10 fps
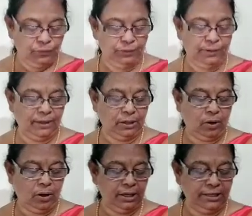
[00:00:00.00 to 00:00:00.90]
we will
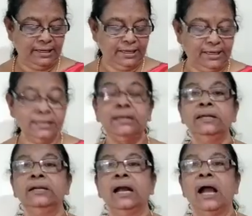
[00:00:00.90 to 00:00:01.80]
call it
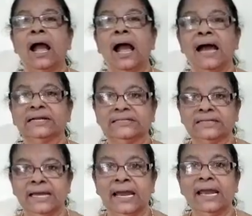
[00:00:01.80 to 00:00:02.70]
as
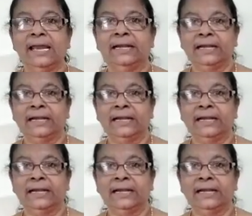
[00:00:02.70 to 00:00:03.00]
a